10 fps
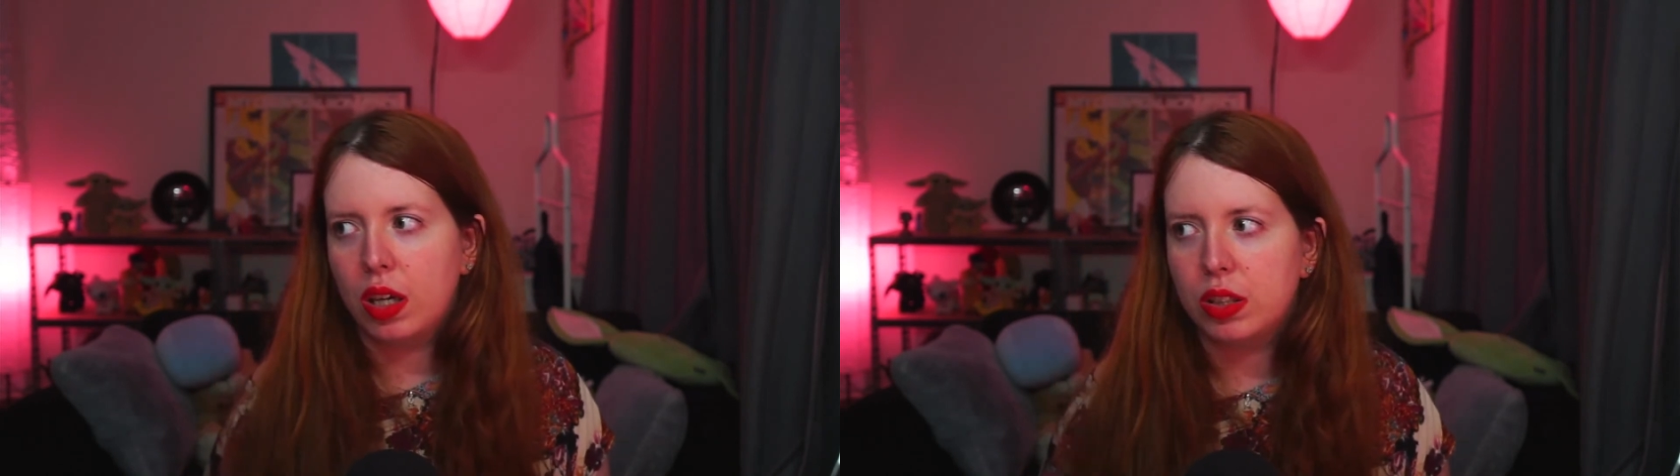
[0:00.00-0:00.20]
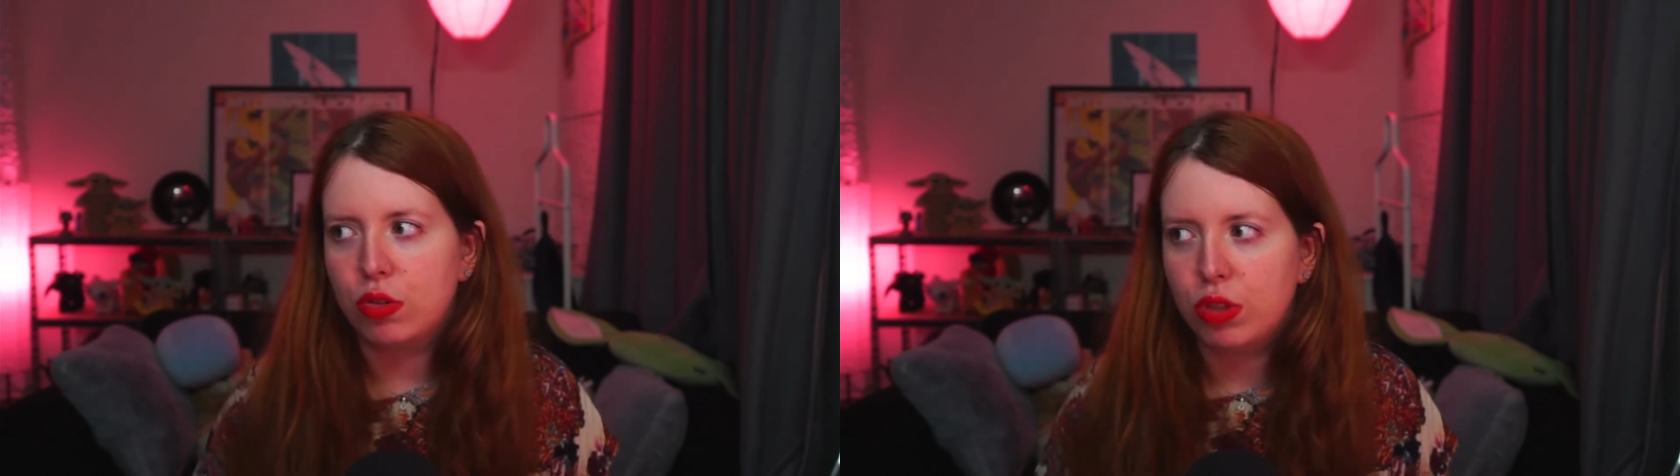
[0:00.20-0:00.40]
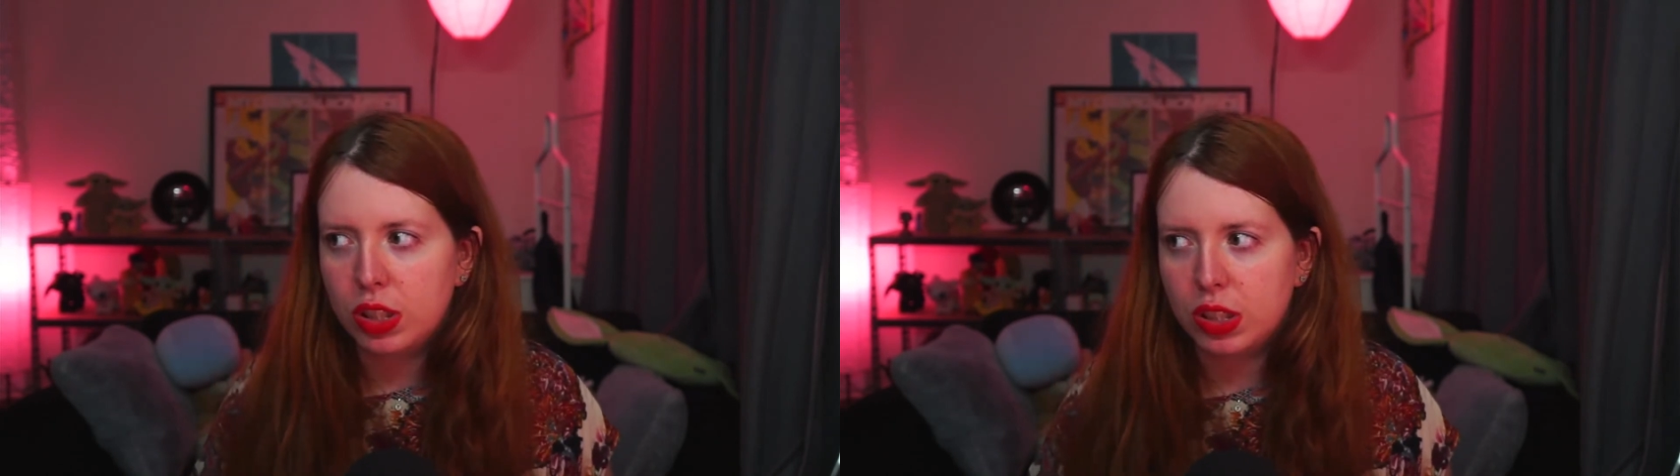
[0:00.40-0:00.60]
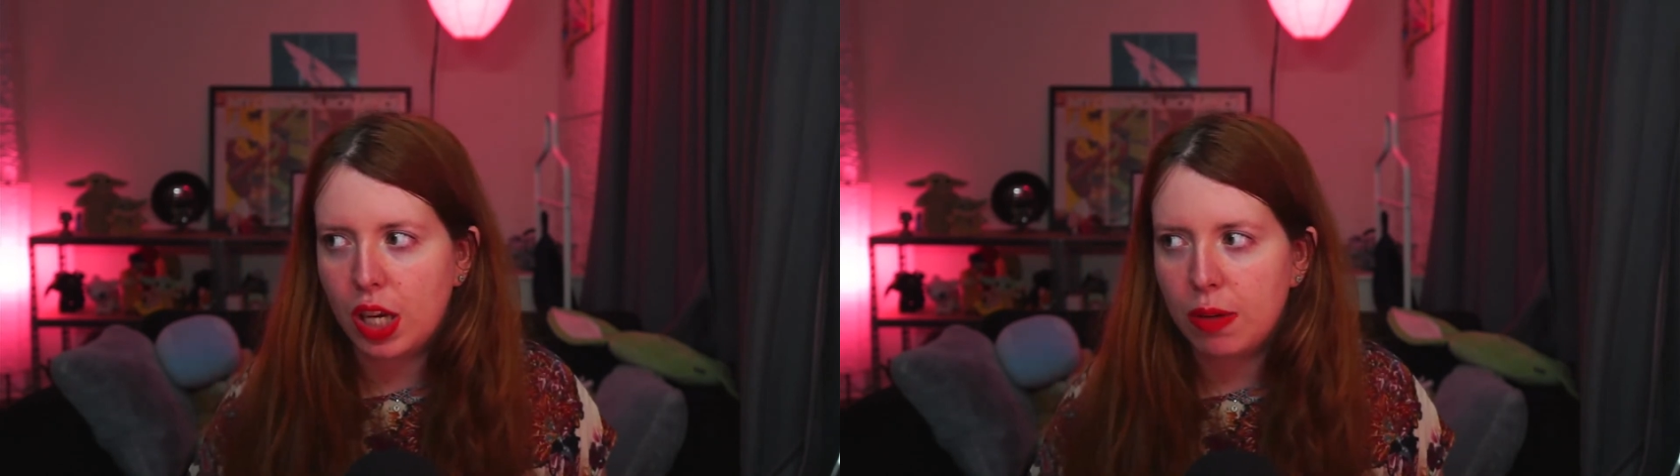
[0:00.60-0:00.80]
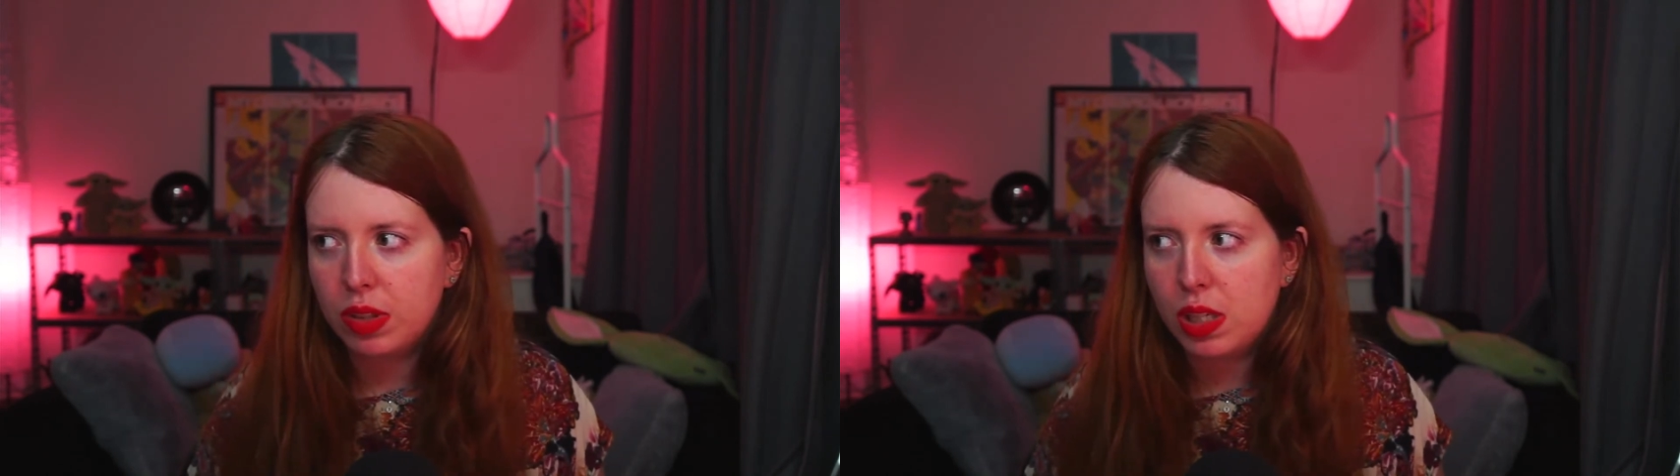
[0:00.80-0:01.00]
Streets
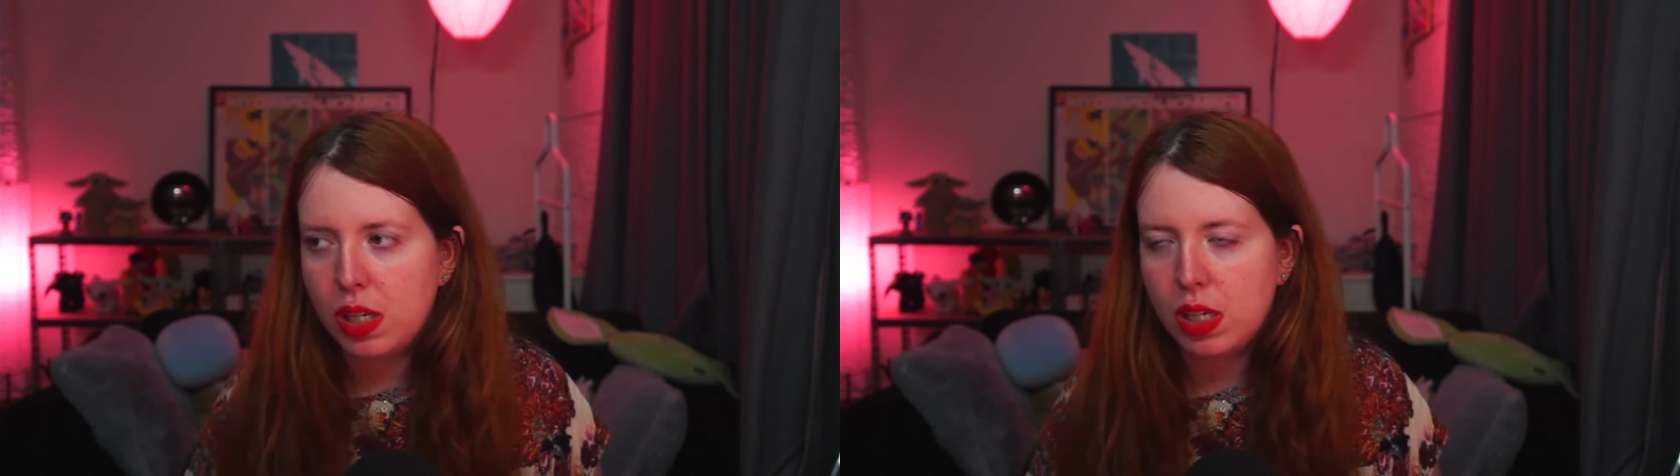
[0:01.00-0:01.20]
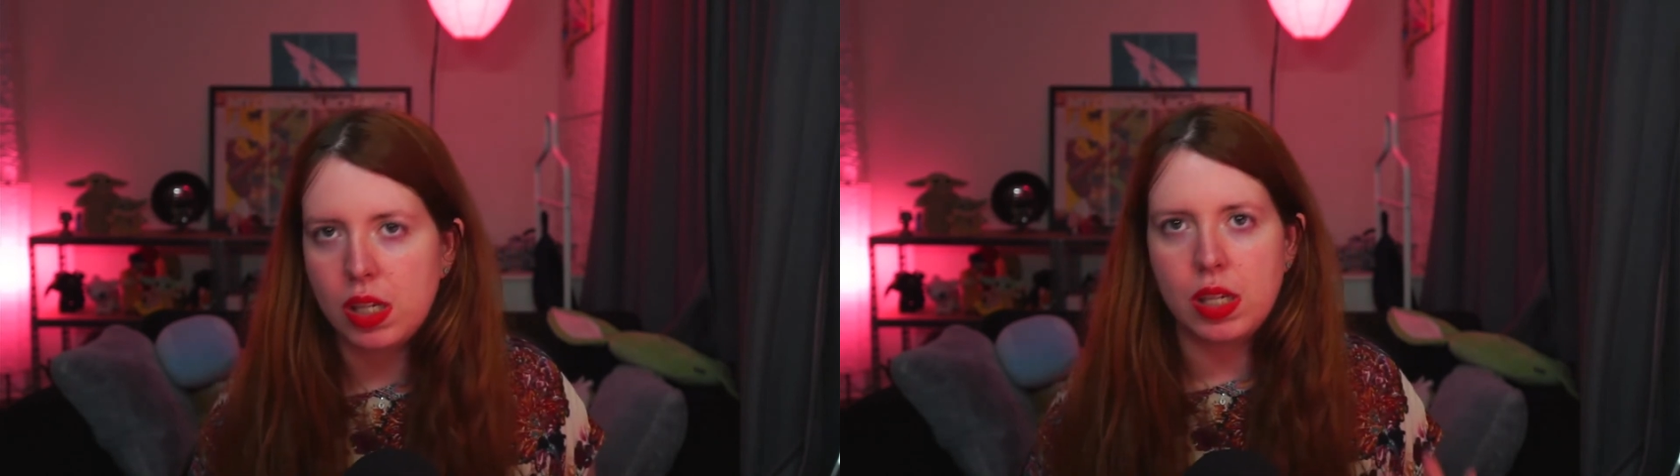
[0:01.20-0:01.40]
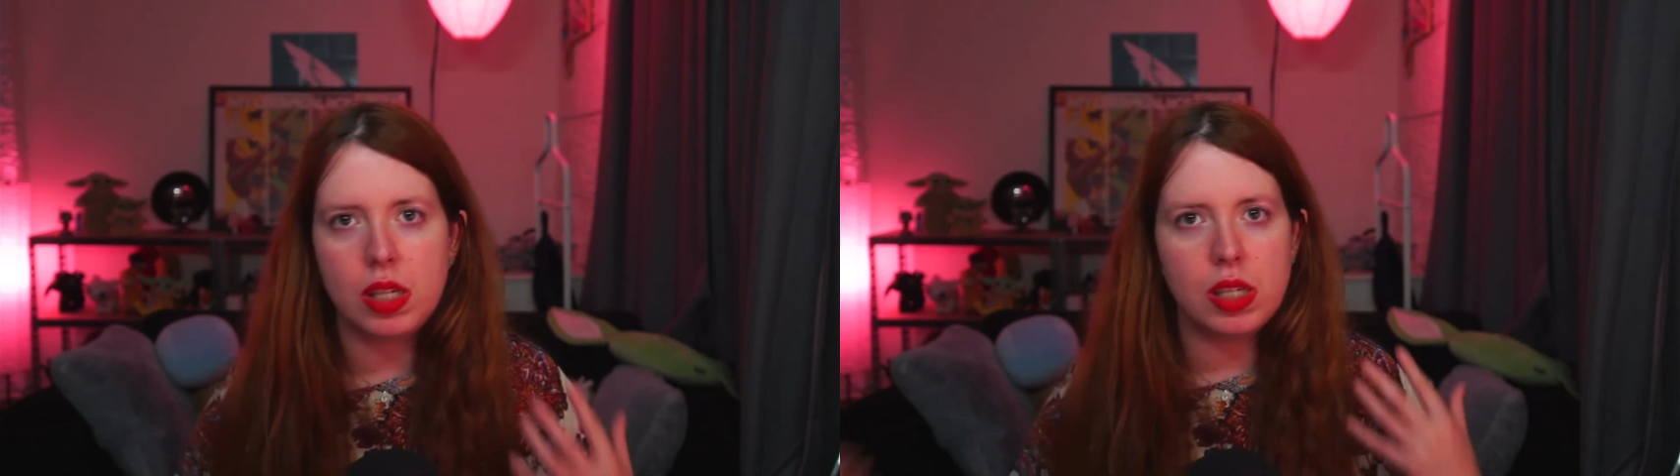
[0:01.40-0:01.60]
empty,